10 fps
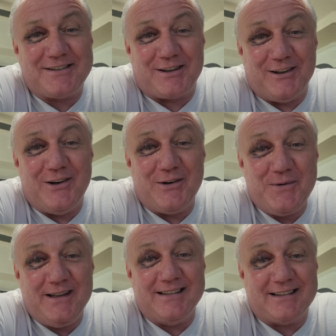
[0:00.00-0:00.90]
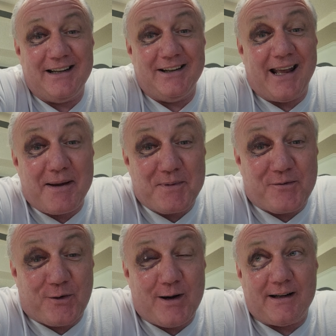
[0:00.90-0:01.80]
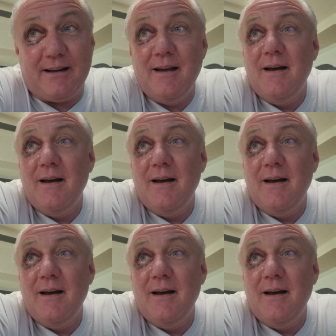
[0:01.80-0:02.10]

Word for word: That's a long way to say, and happy Friday.